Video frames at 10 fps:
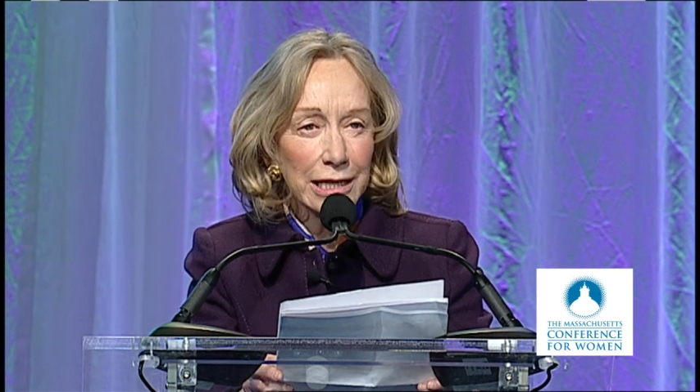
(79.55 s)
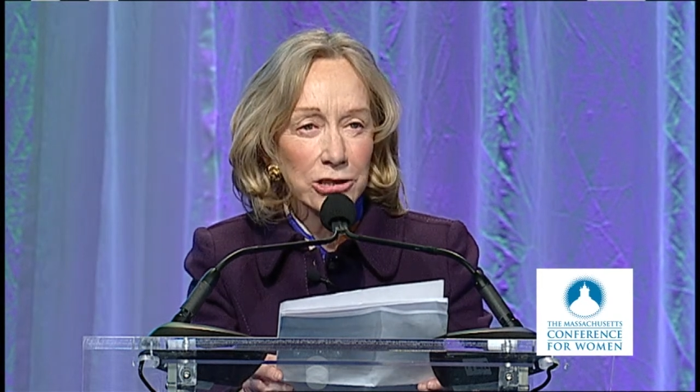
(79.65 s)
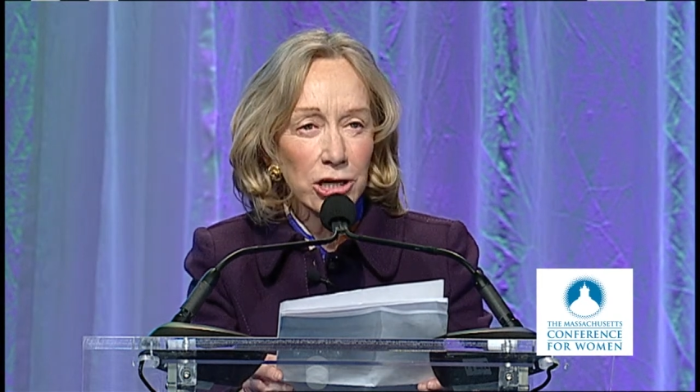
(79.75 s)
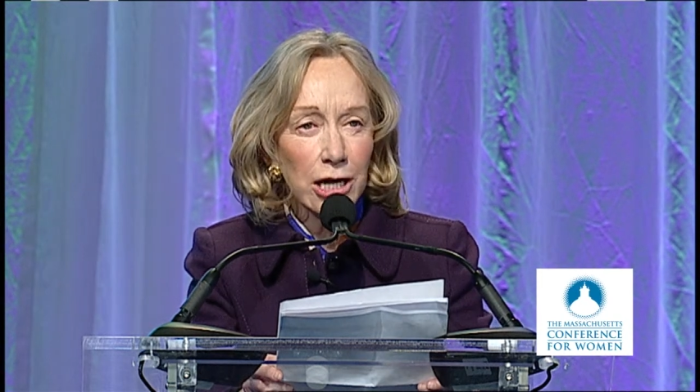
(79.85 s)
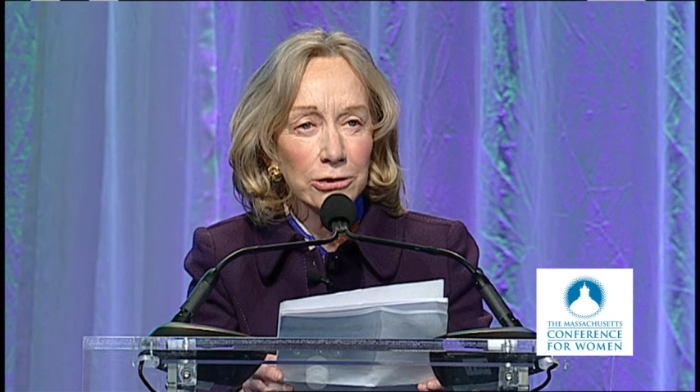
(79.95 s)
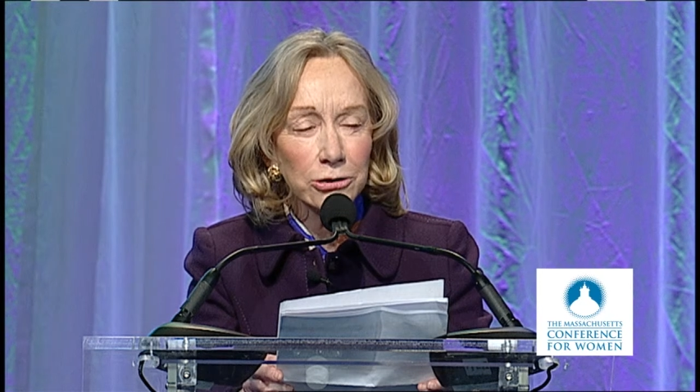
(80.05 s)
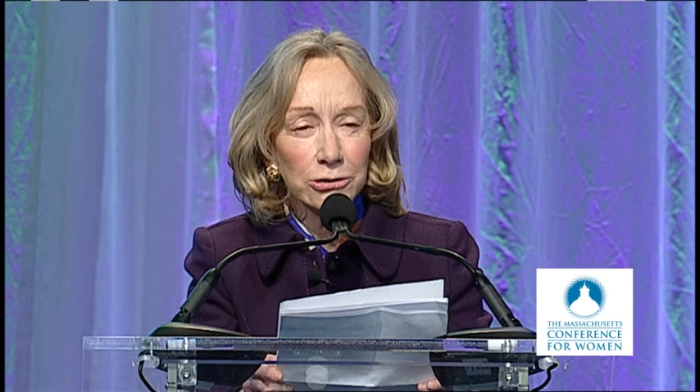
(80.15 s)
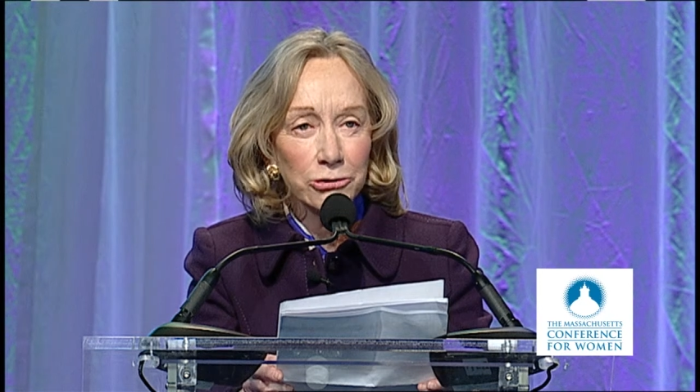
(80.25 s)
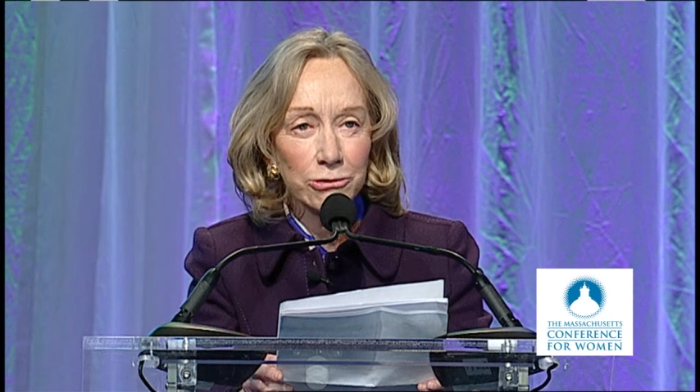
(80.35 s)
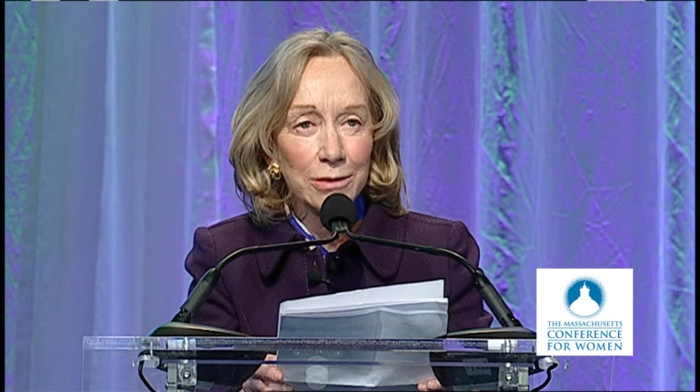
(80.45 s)
that
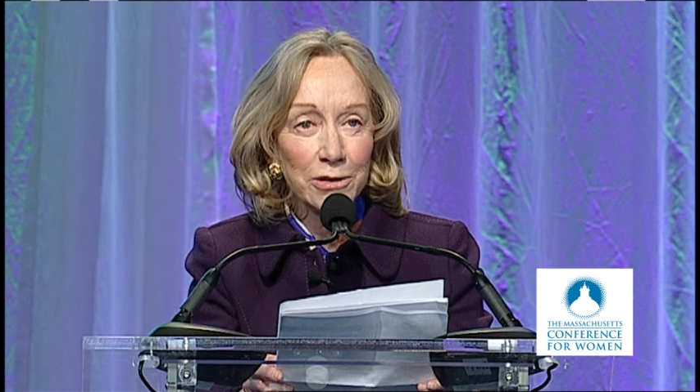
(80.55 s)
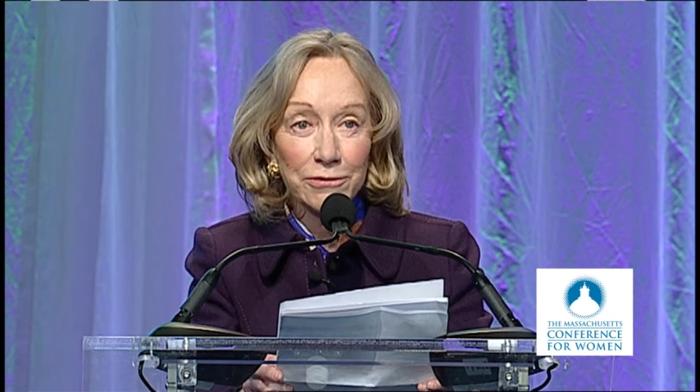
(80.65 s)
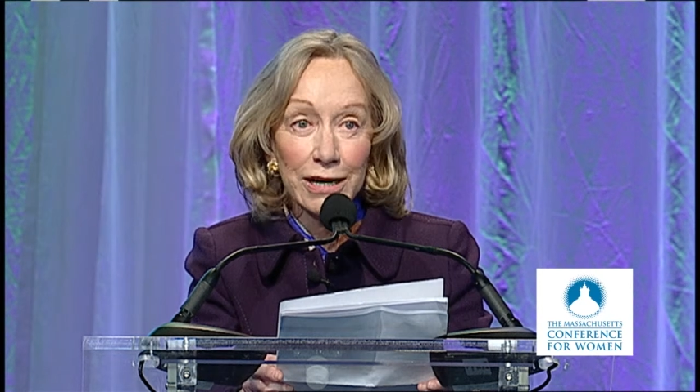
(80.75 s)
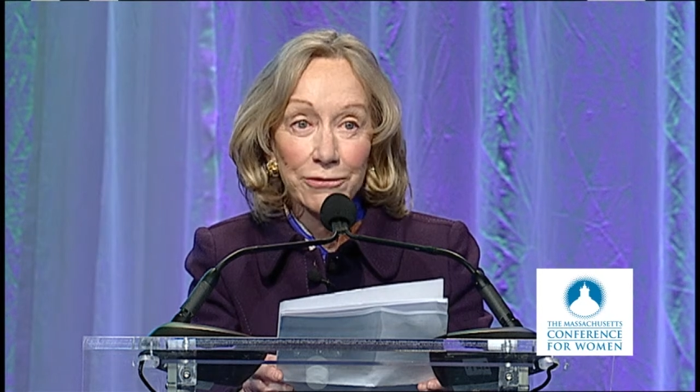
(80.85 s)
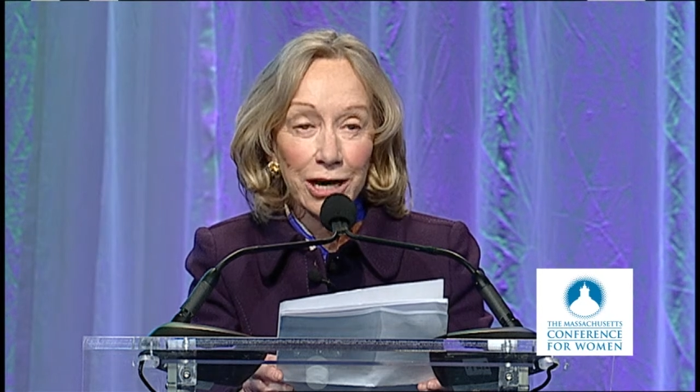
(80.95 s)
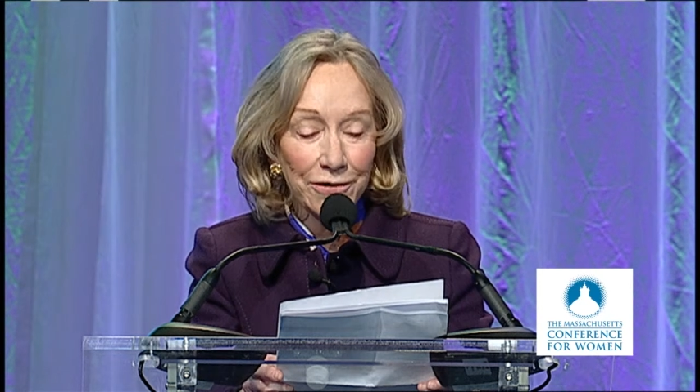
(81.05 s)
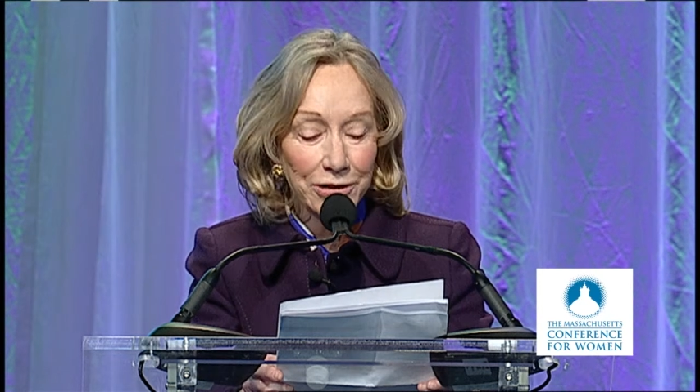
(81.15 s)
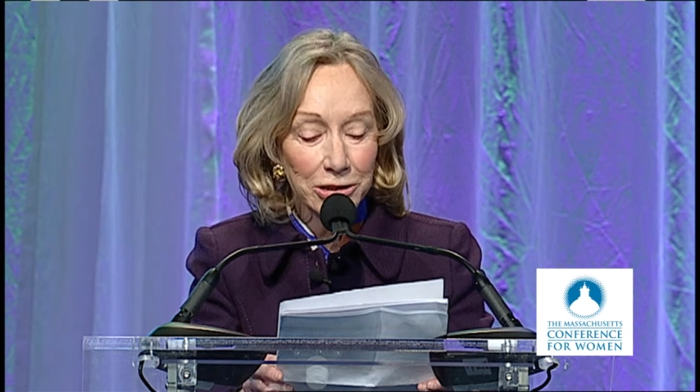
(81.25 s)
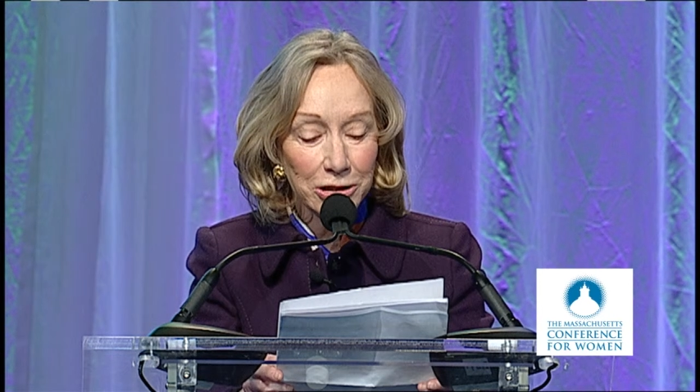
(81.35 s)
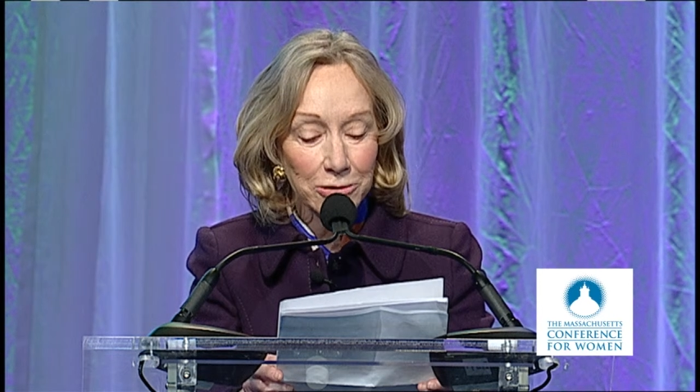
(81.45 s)
childhood dream of never
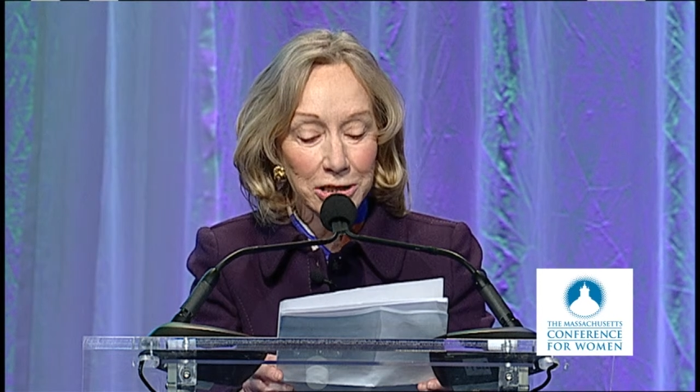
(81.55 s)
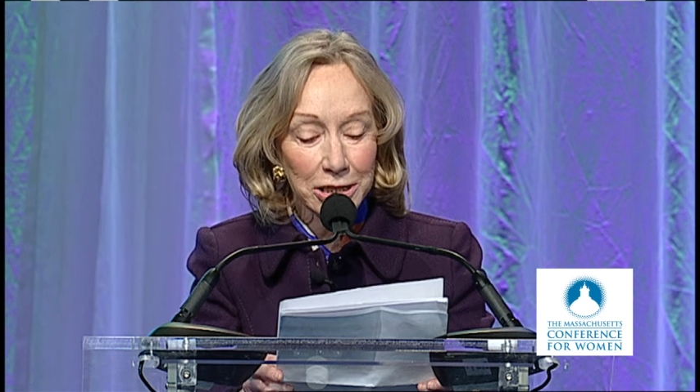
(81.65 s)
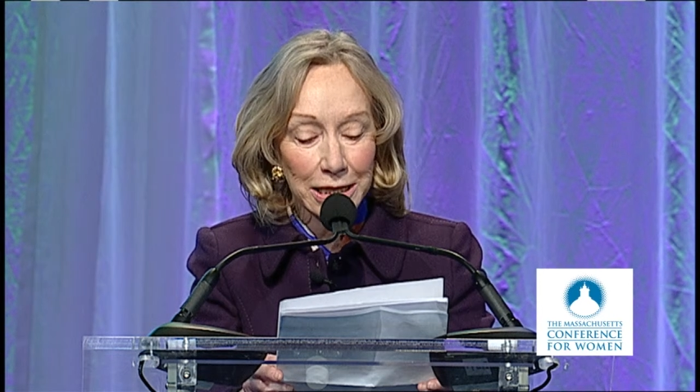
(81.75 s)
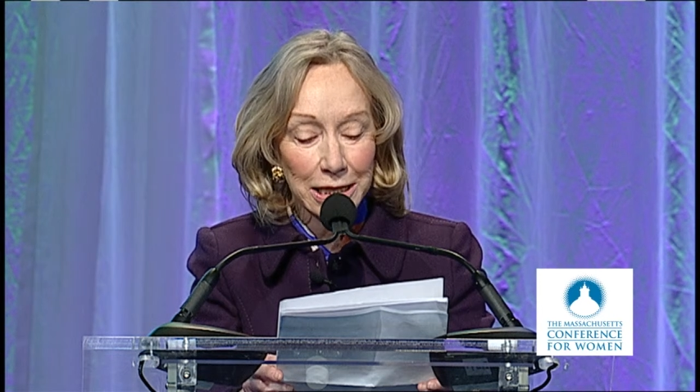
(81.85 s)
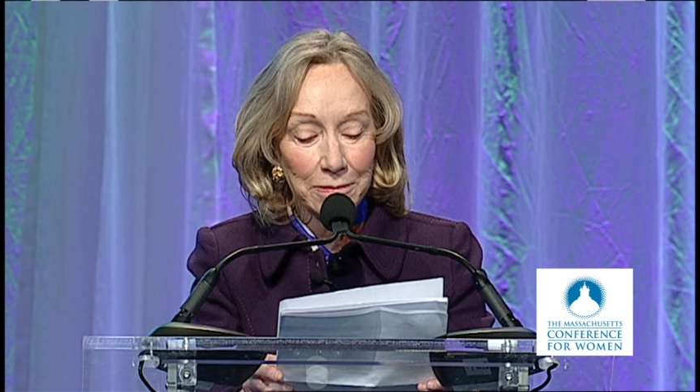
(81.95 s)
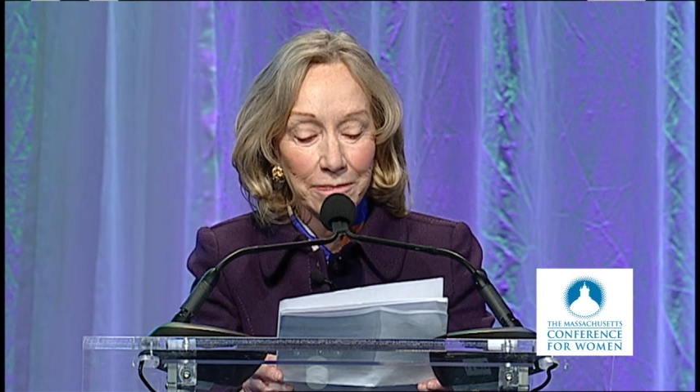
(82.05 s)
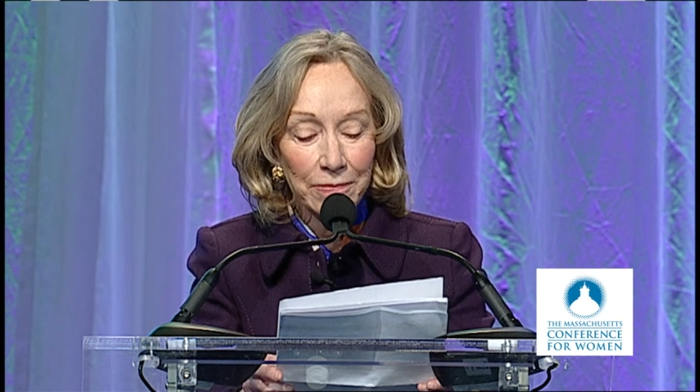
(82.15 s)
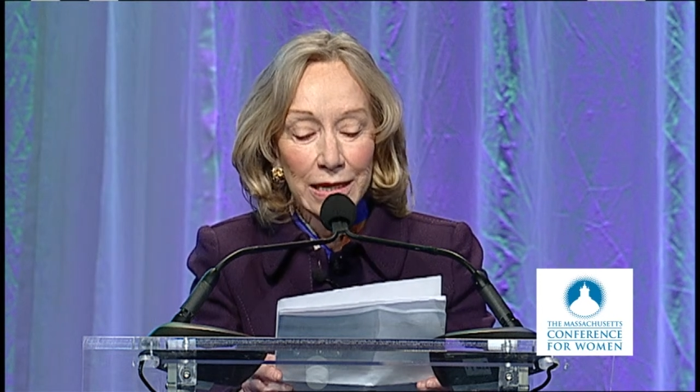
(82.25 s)
having to go to sleep.